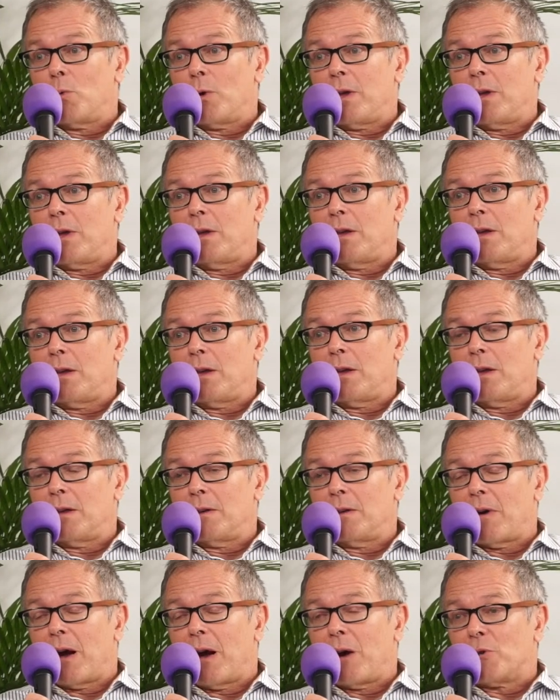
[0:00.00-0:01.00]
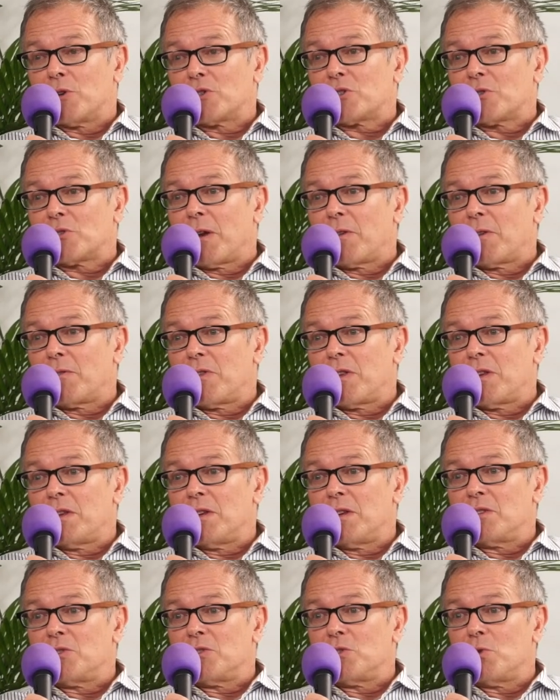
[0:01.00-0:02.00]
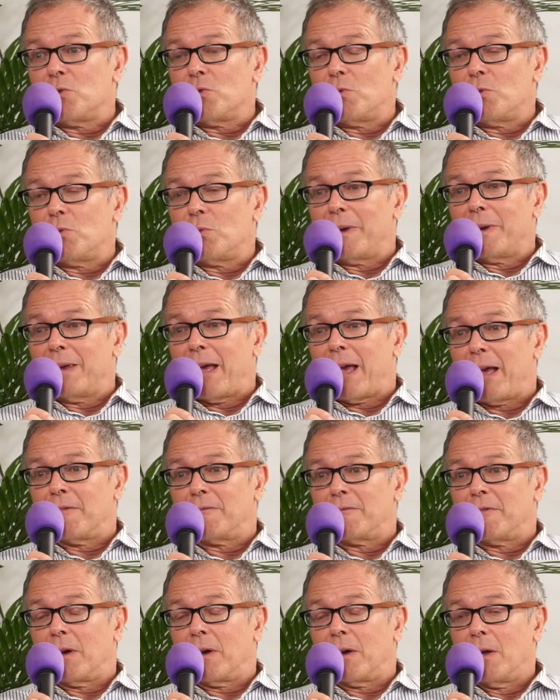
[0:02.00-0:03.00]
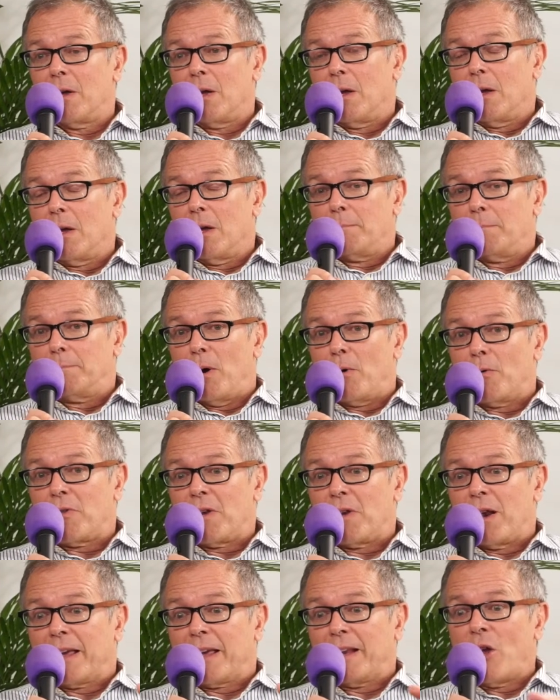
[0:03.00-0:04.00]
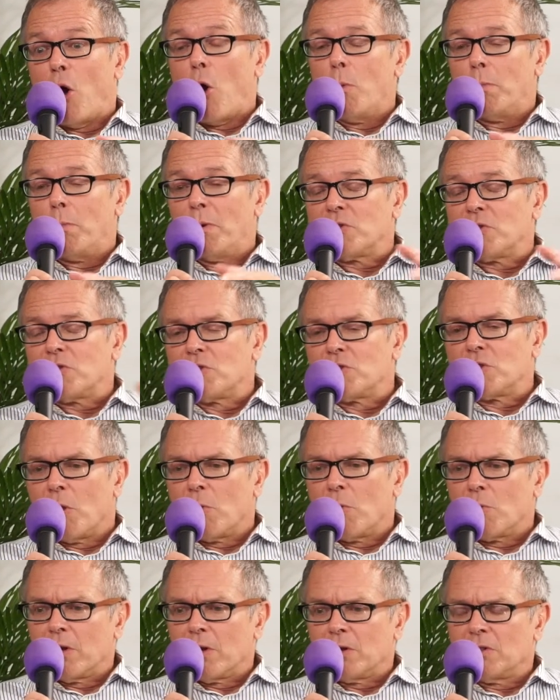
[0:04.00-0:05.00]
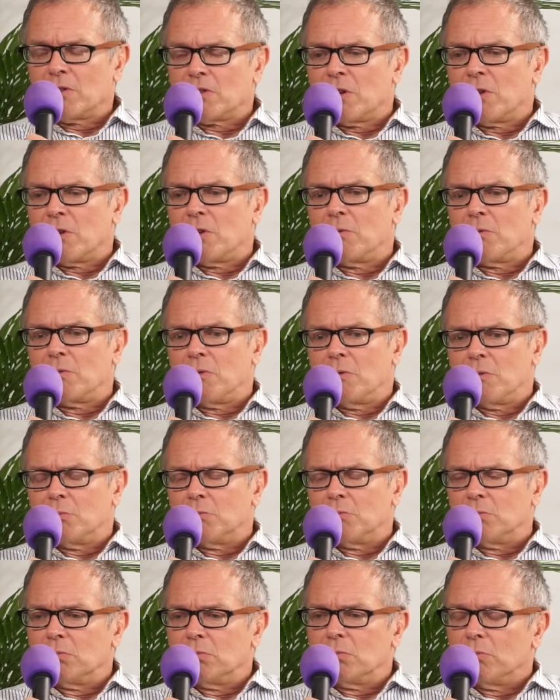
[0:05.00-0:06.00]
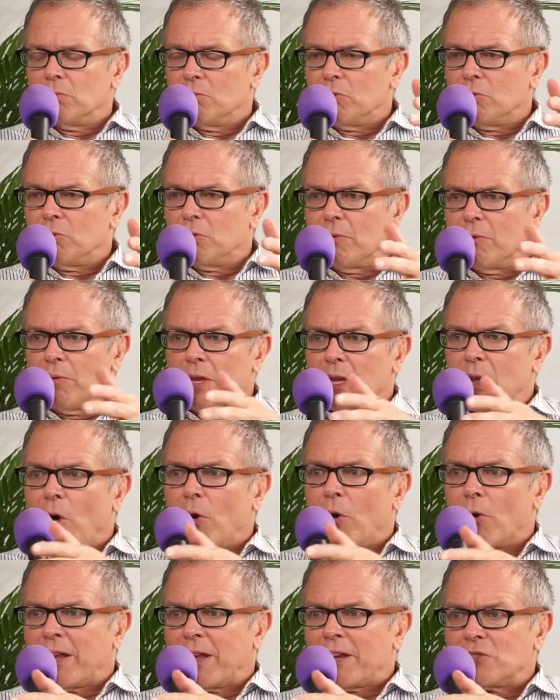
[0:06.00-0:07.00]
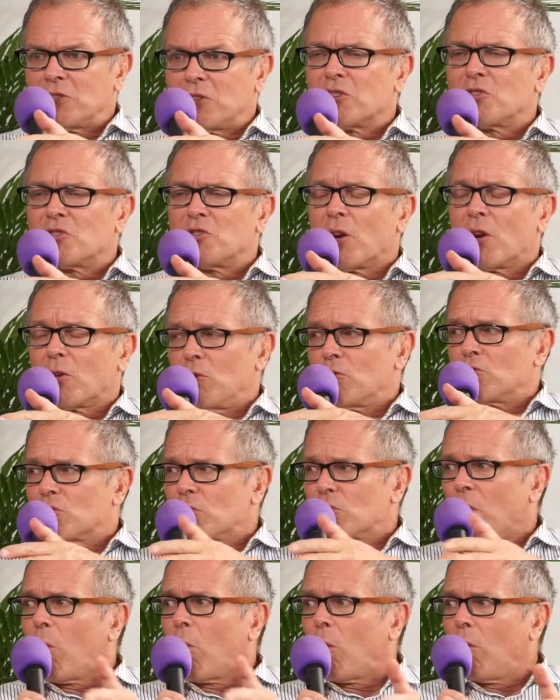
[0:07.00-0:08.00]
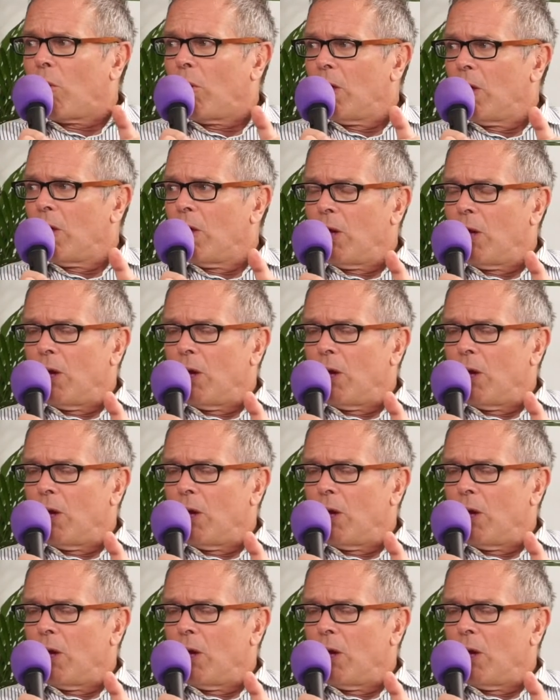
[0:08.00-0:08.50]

we our strength is you. We have uh, both like an open token, so the organizer does not control